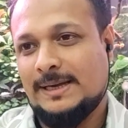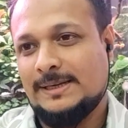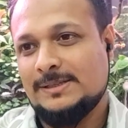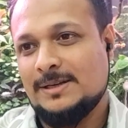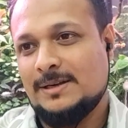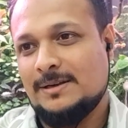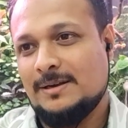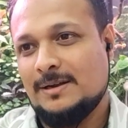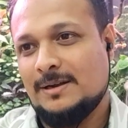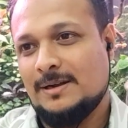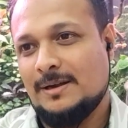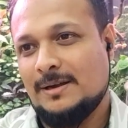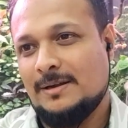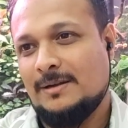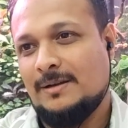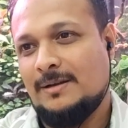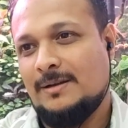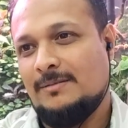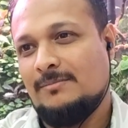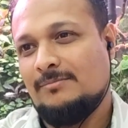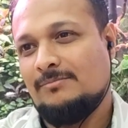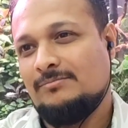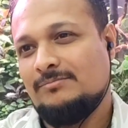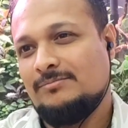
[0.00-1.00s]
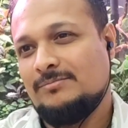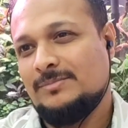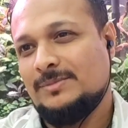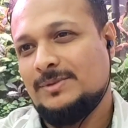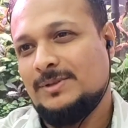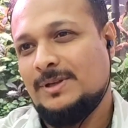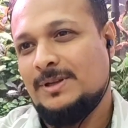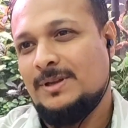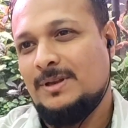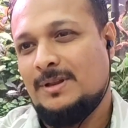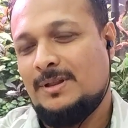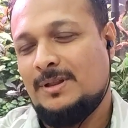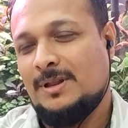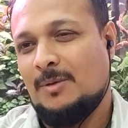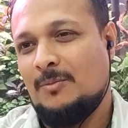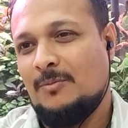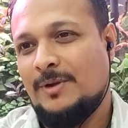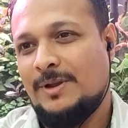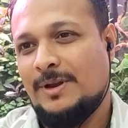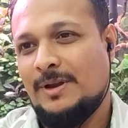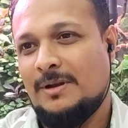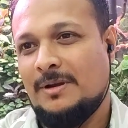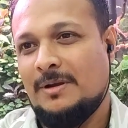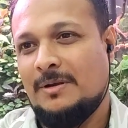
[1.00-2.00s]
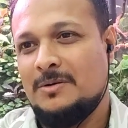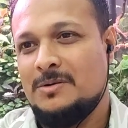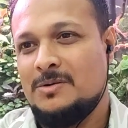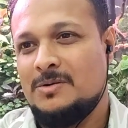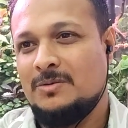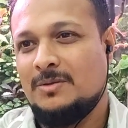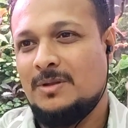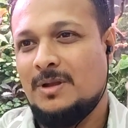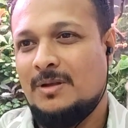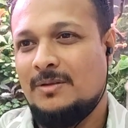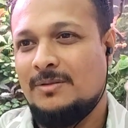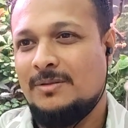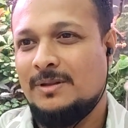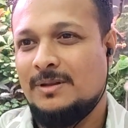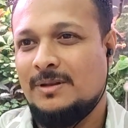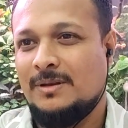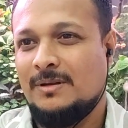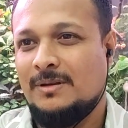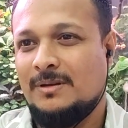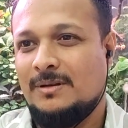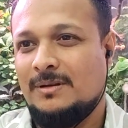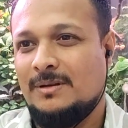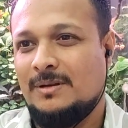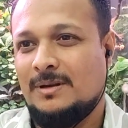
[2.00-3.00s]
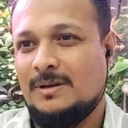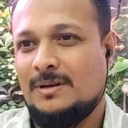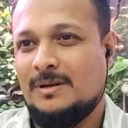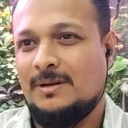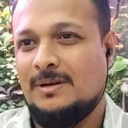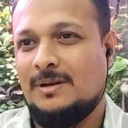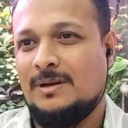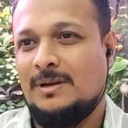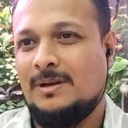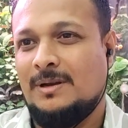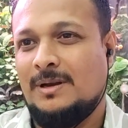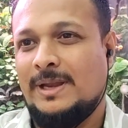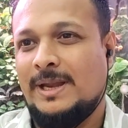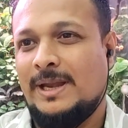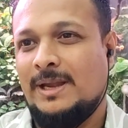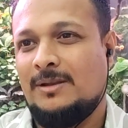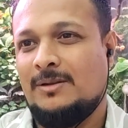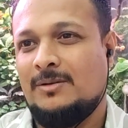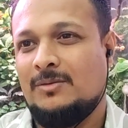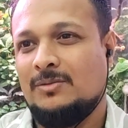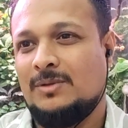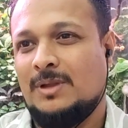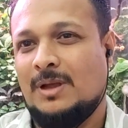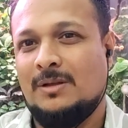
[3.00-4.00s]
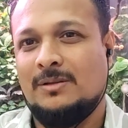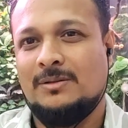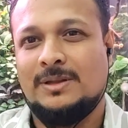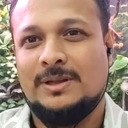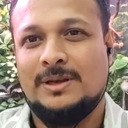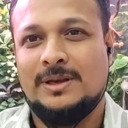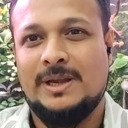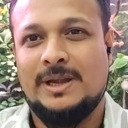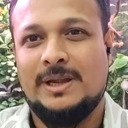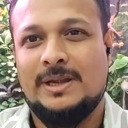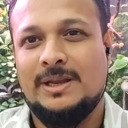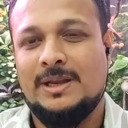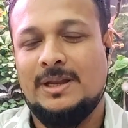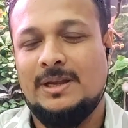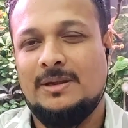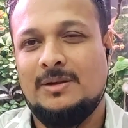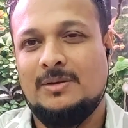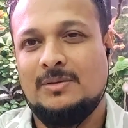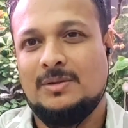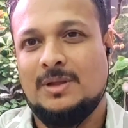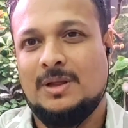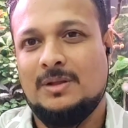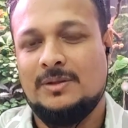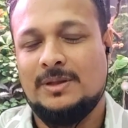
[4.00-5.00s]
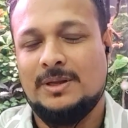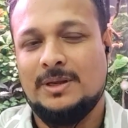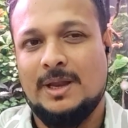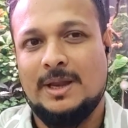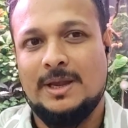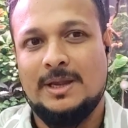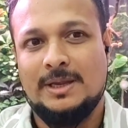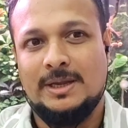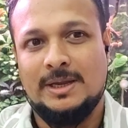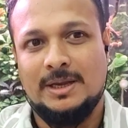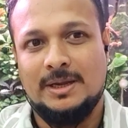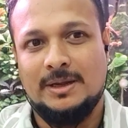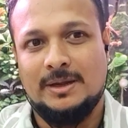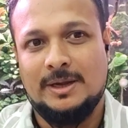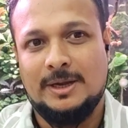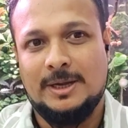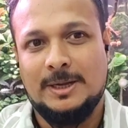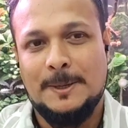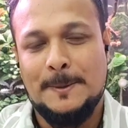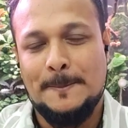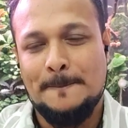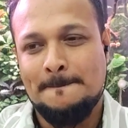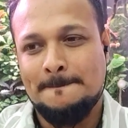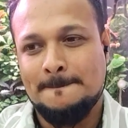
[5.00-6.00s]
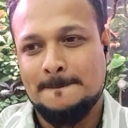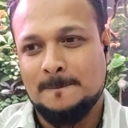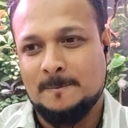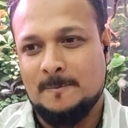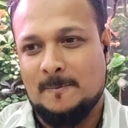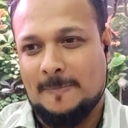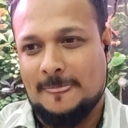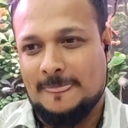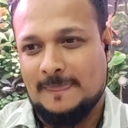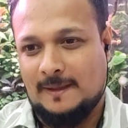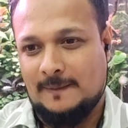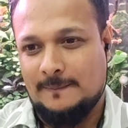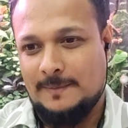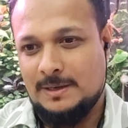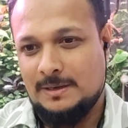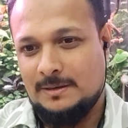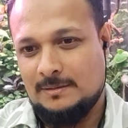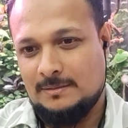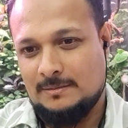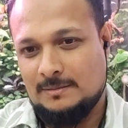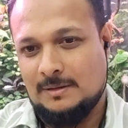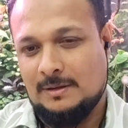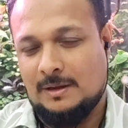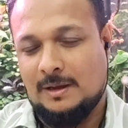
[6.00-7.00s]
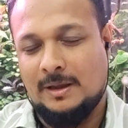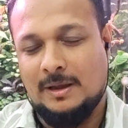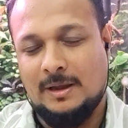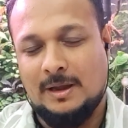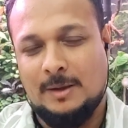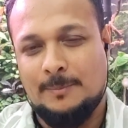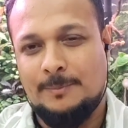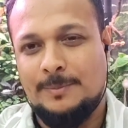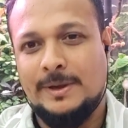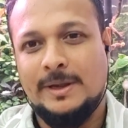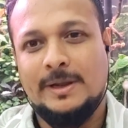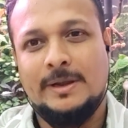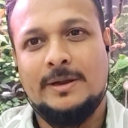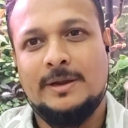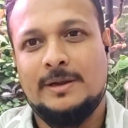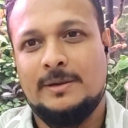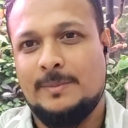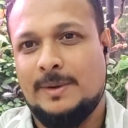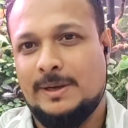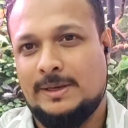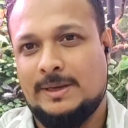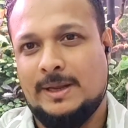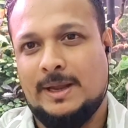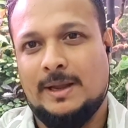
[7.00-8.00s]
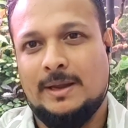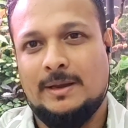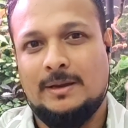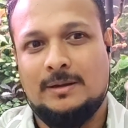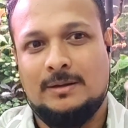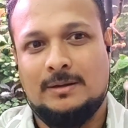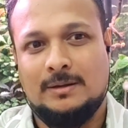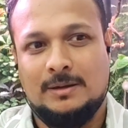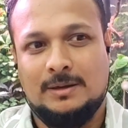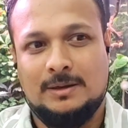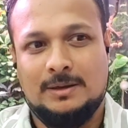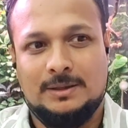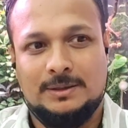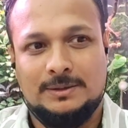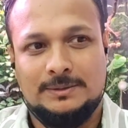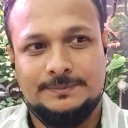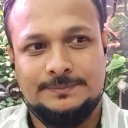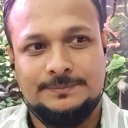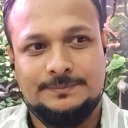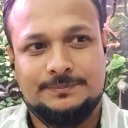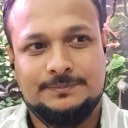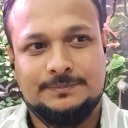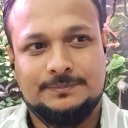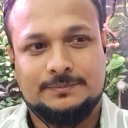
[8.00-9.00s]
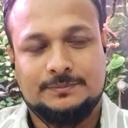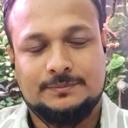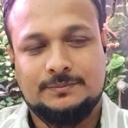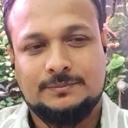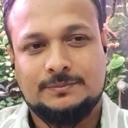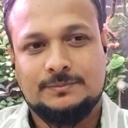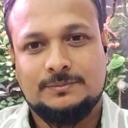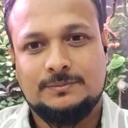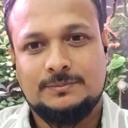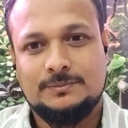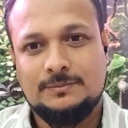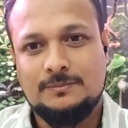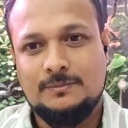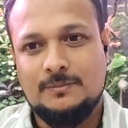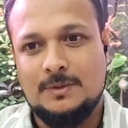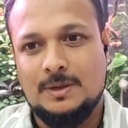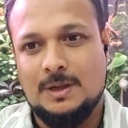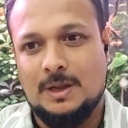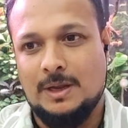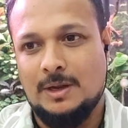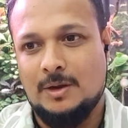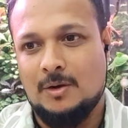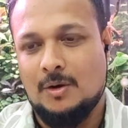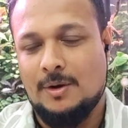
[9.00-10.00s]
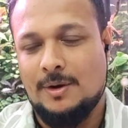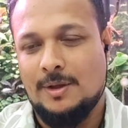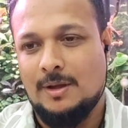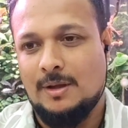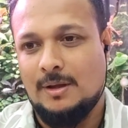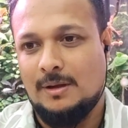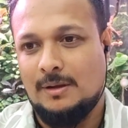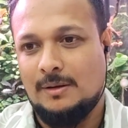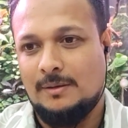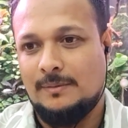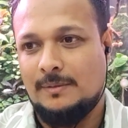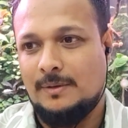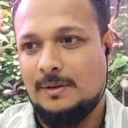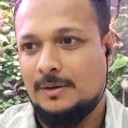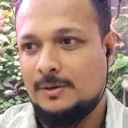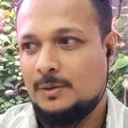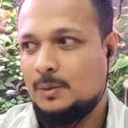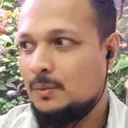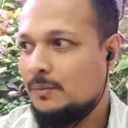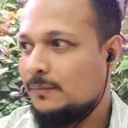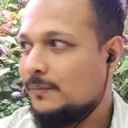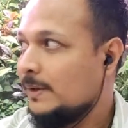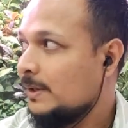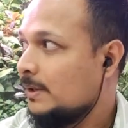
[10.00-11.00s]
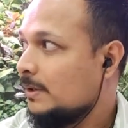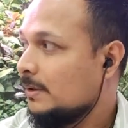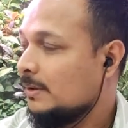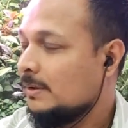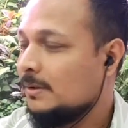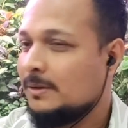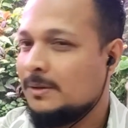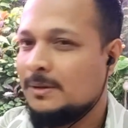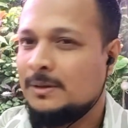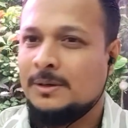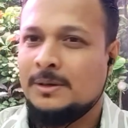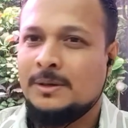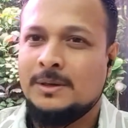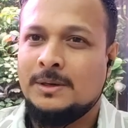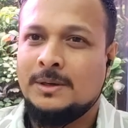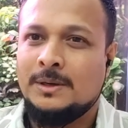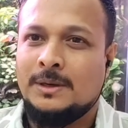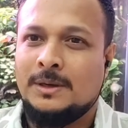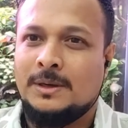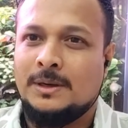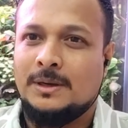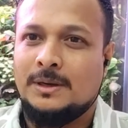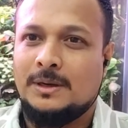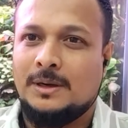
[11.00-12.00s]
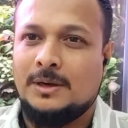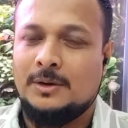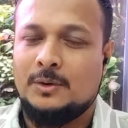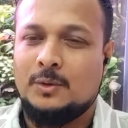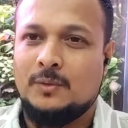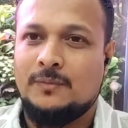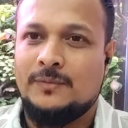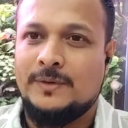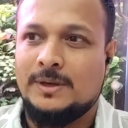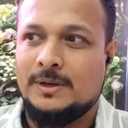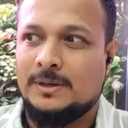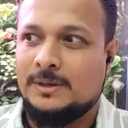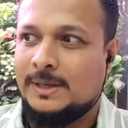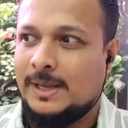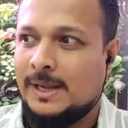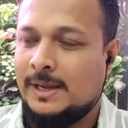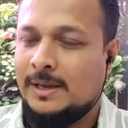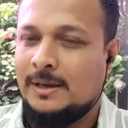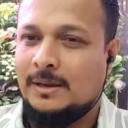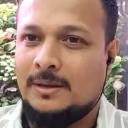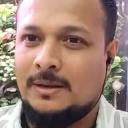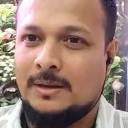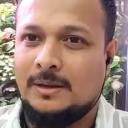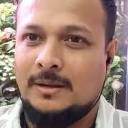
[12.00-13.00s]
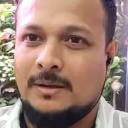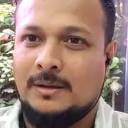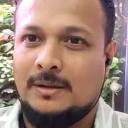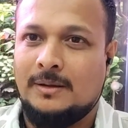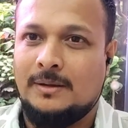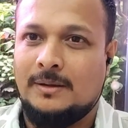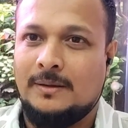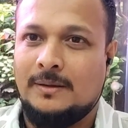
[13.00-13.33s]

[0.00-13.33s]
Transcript: think that started in somewhere around 2000, late 2018, 2019, right? I mean, I upgraded my tank. I got a two-feeder tank,